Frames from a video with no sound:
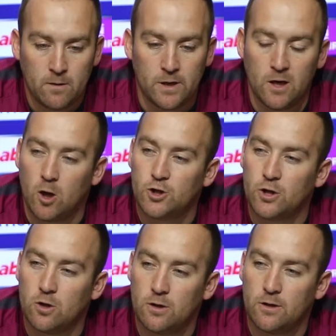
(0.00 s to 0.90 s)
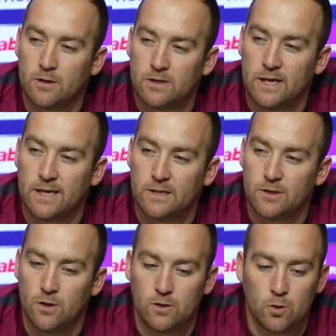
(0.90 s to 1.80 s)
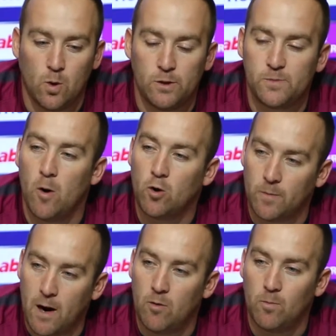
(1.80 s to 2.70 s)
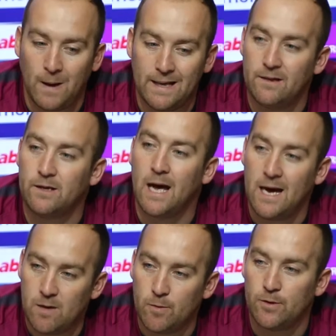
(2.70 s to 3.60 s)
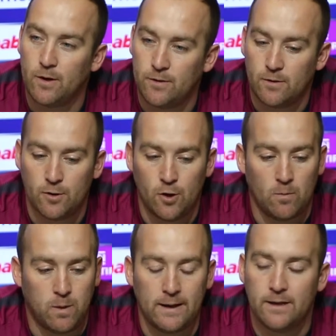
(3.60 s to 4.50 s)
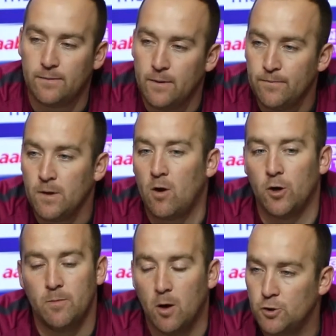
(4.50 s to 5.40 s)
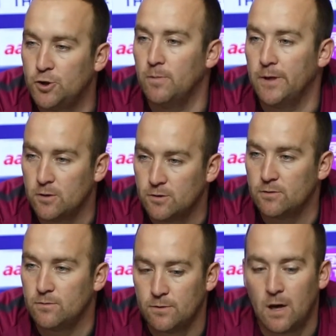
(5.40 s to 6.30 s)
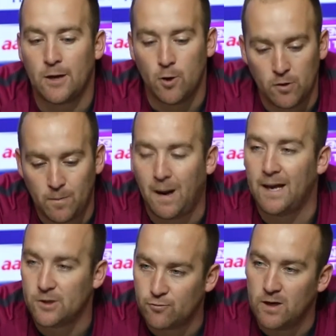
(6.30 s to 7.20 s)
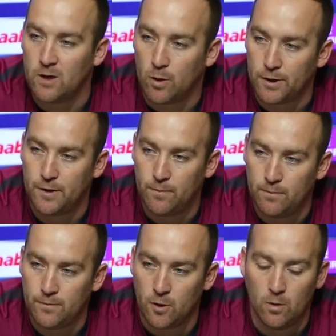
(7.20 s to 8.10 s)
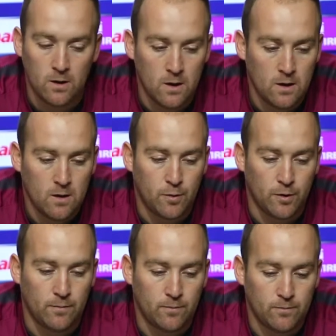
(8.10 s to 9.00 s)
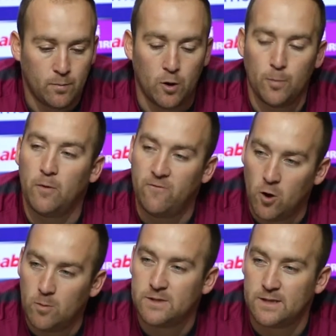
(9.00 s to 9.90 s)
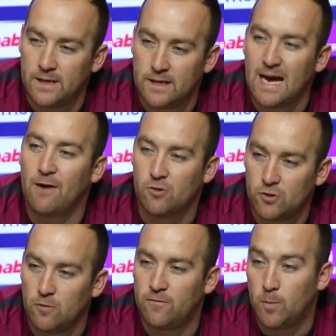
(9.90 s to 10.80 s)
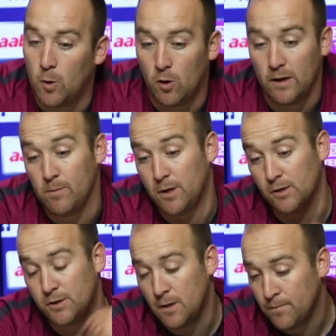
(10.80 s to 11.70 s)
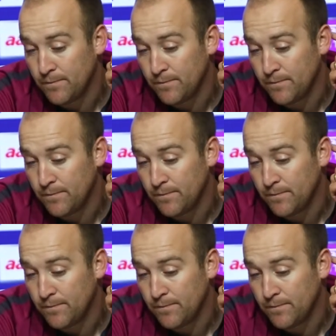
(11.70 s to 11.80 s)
logical and sticking to what we spoke about and playing the game and not playing on emotion, because I know the players really wanted to put a performance in and get a result for Pauline, because